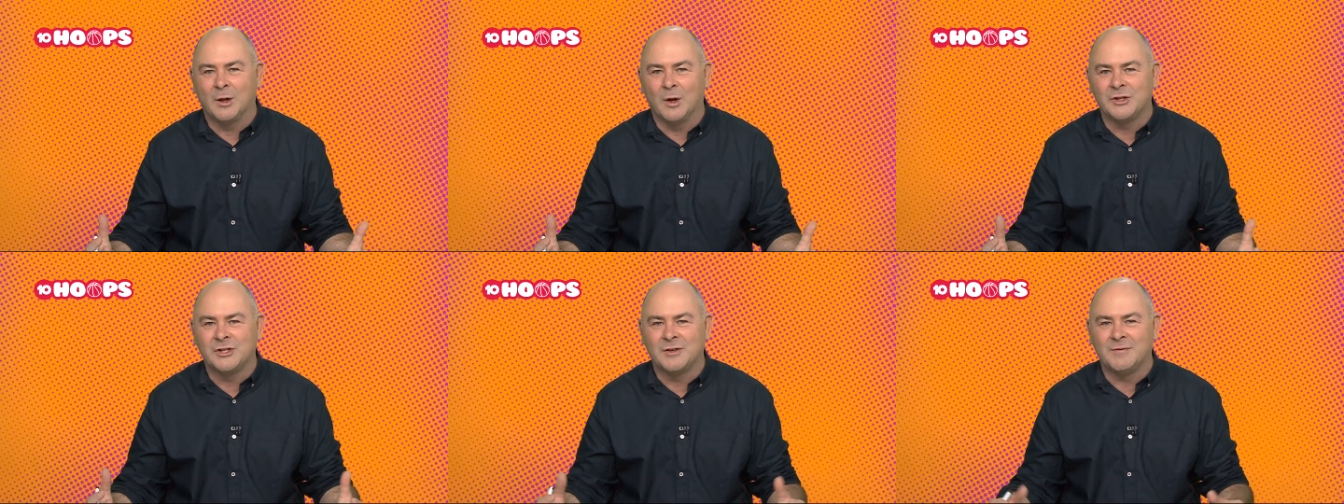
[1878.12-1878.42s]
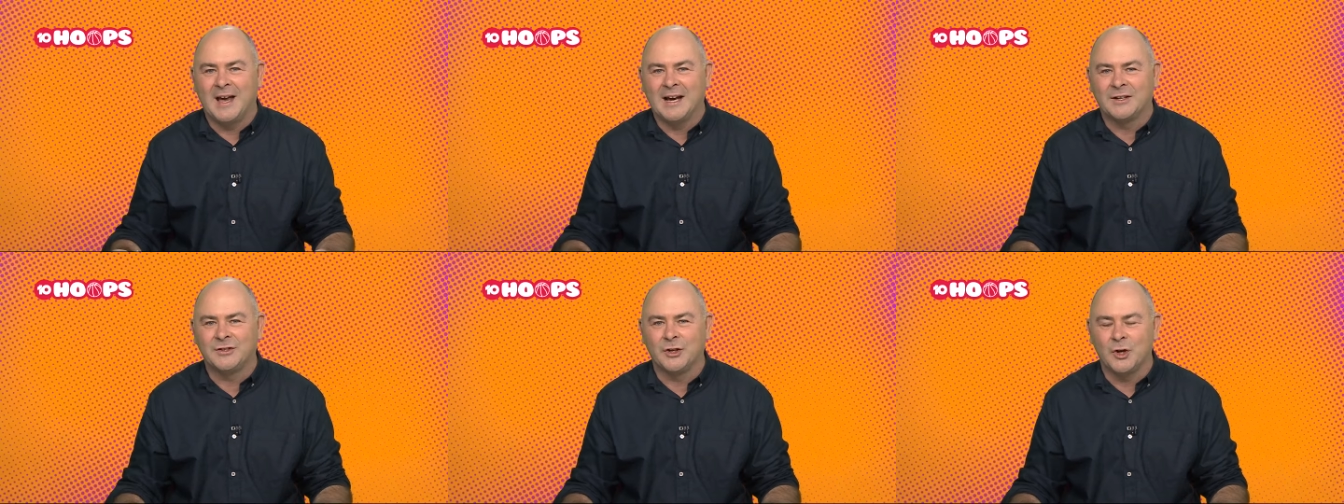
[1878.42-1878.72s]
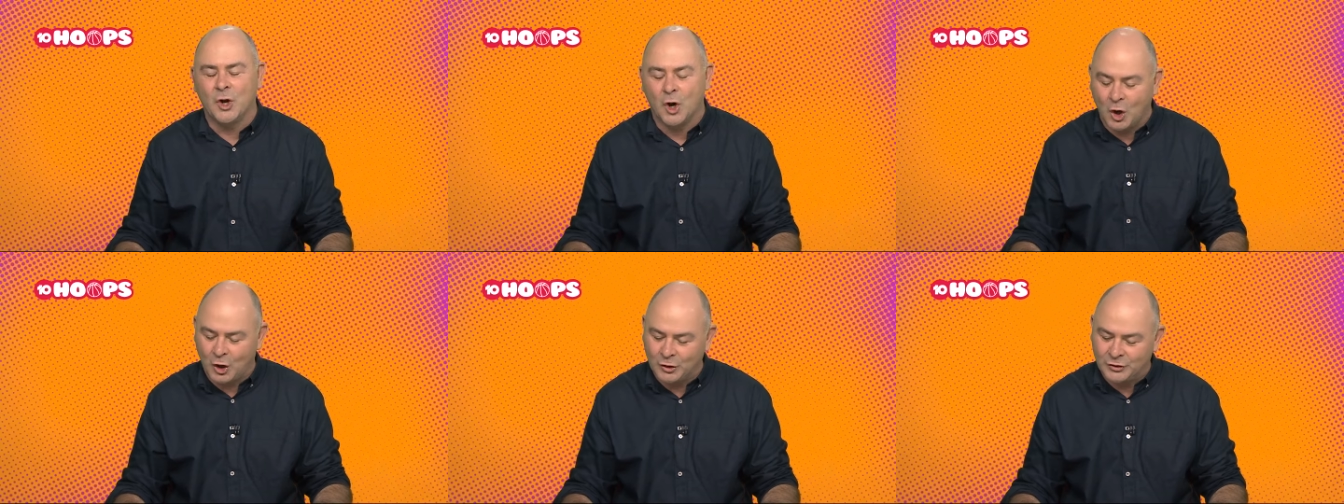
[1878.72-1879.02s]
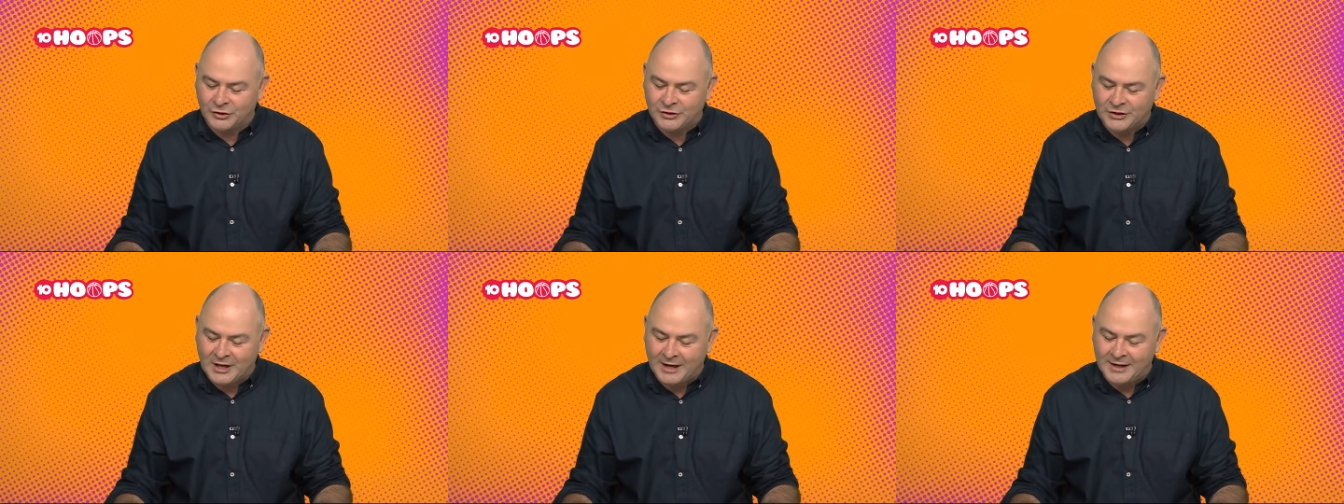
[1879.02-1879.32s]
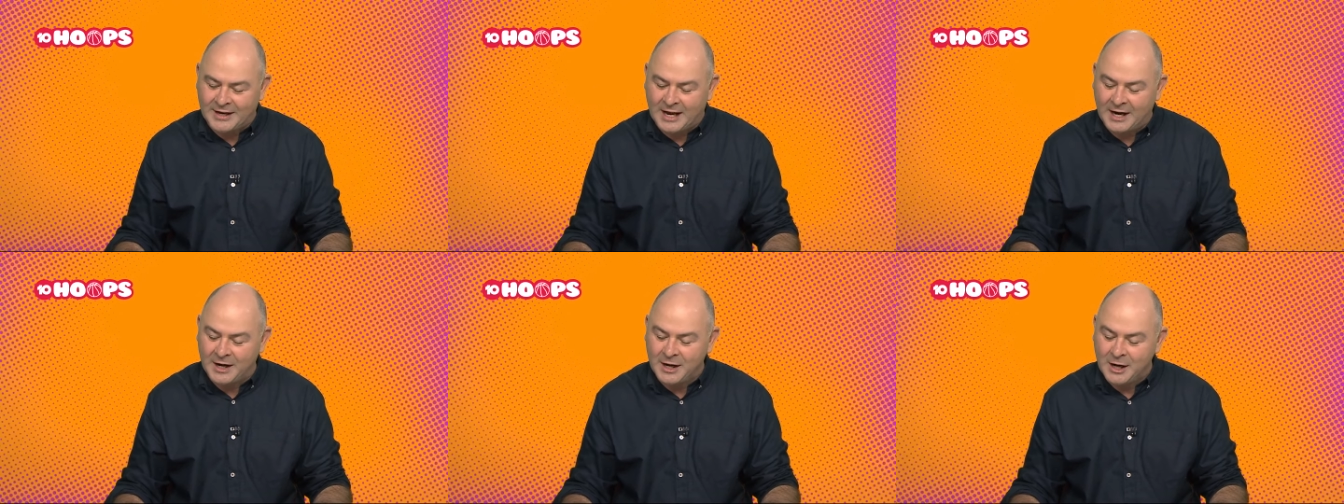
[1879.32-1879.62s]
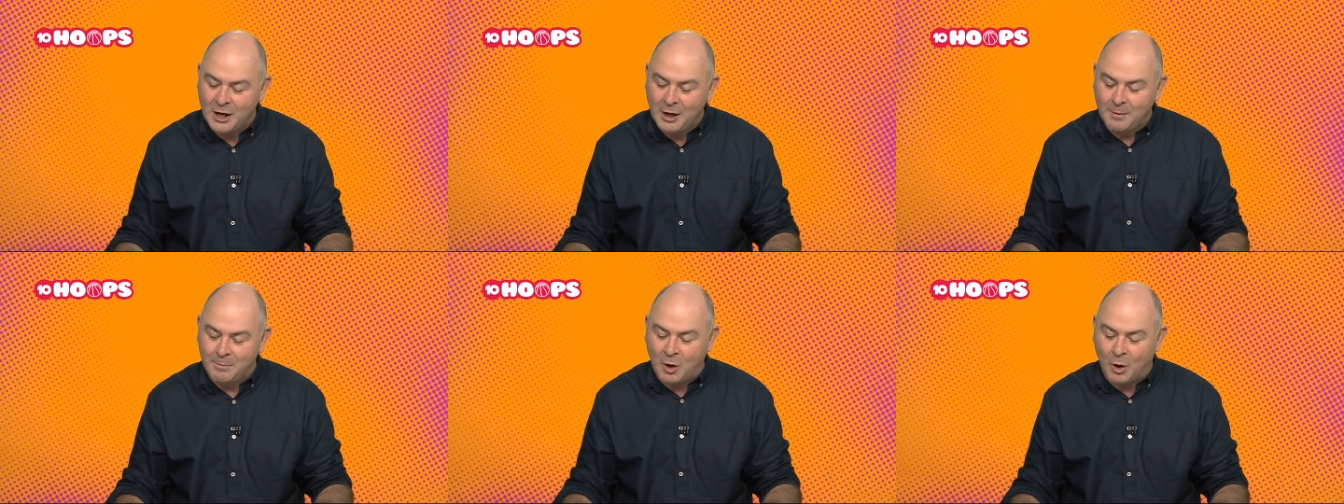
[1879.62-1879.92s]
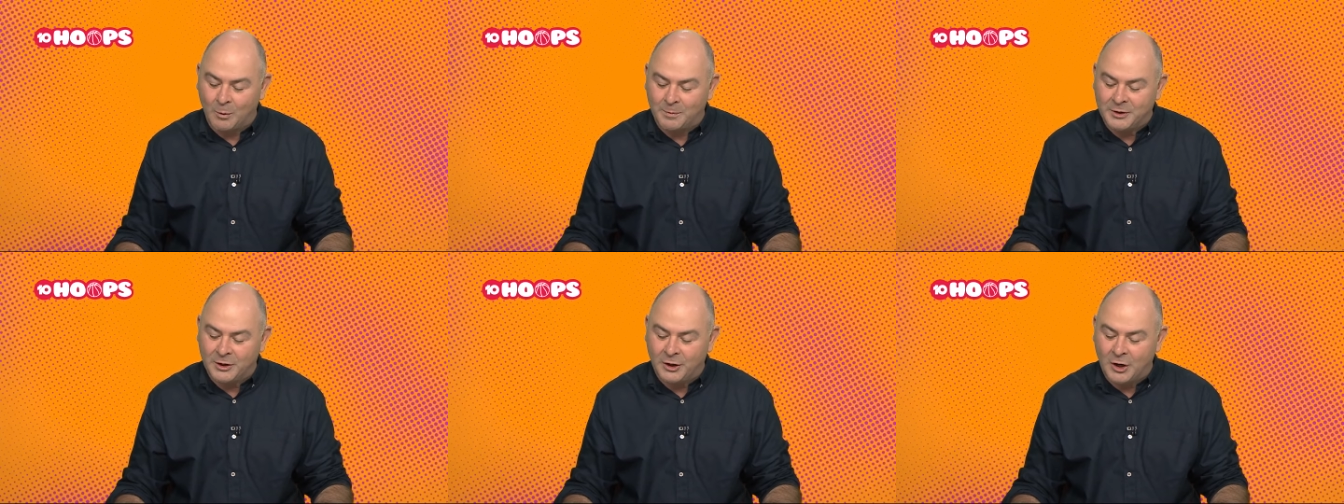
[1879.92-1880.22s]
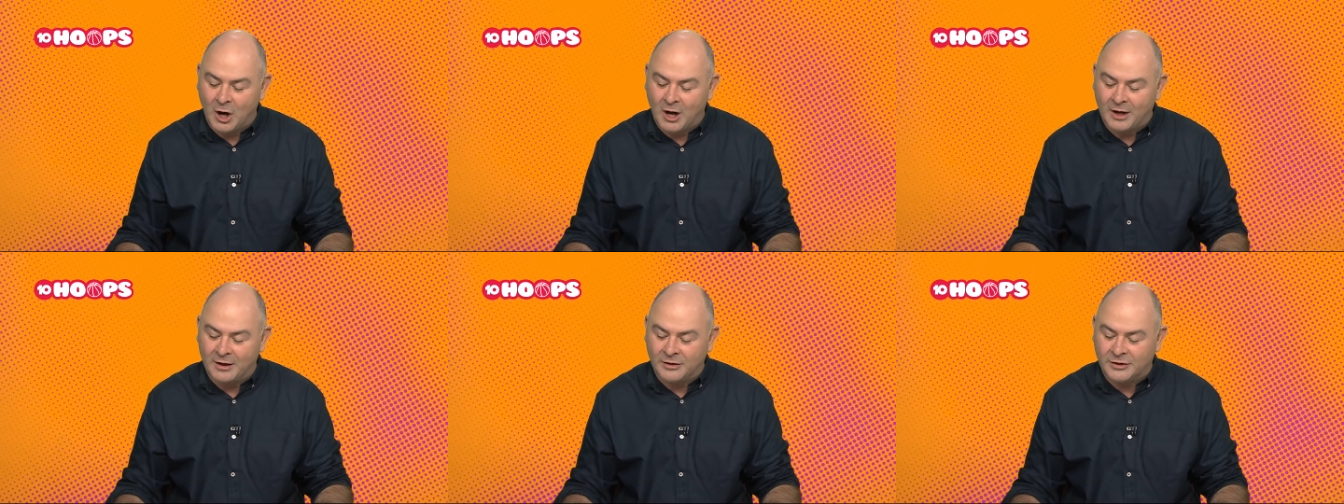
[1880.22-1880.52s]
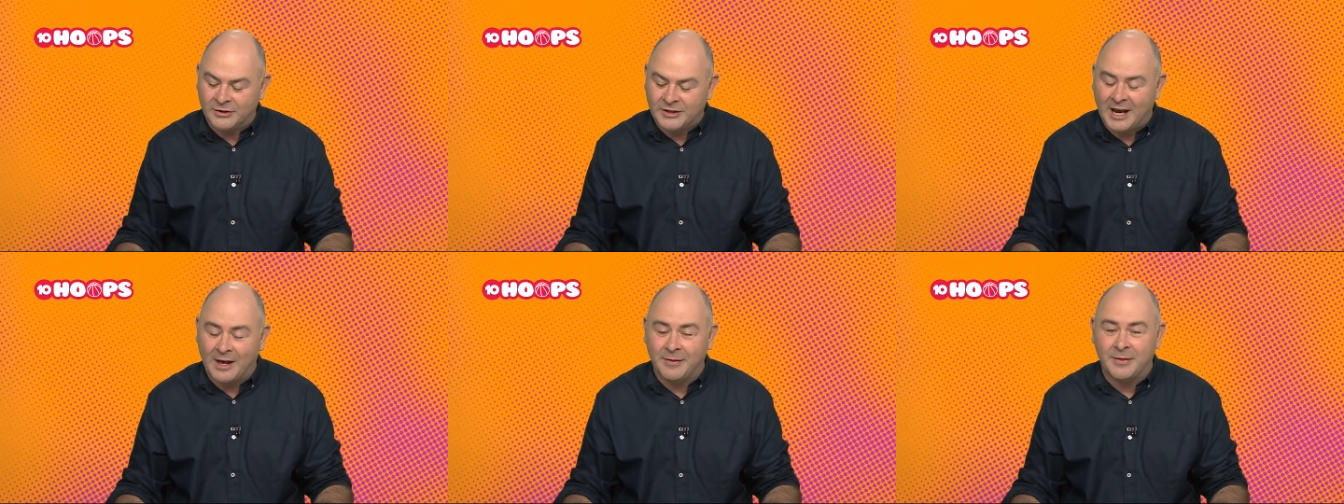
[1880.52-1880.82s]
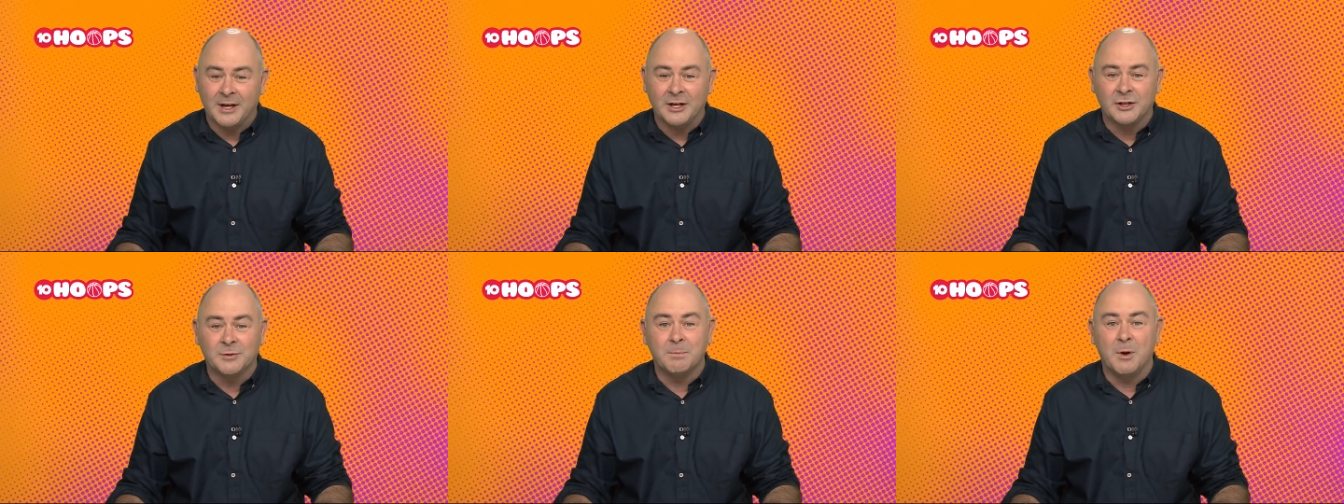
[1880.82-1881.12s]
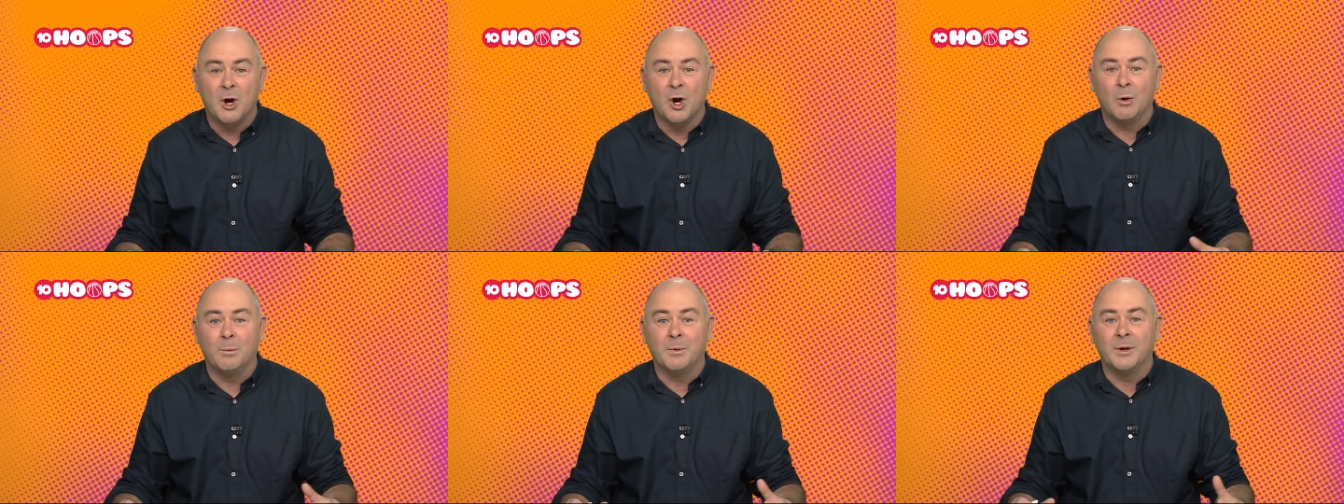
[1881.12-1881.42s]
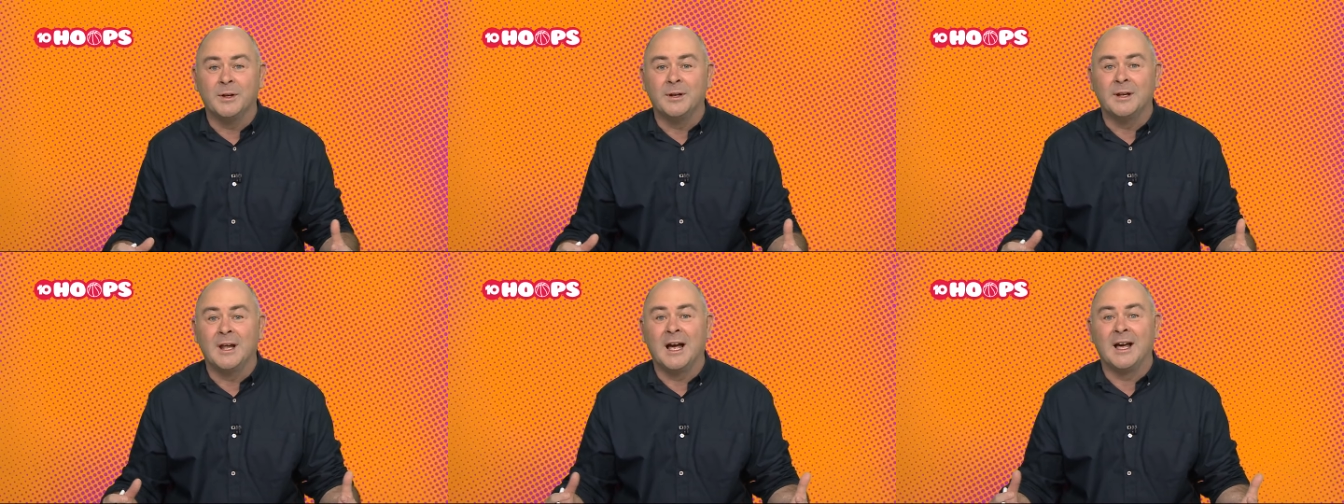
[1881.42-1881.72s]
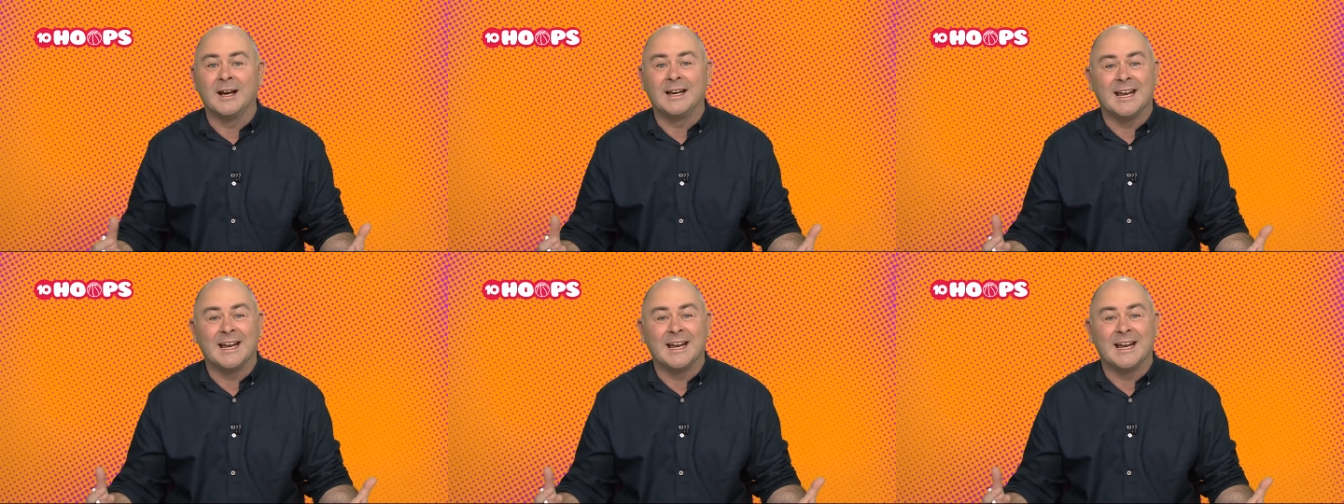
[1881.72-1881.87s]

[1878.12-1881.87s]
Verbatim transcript: lots of action on Sunday. Melbourne United and Southeast Melbourne uh,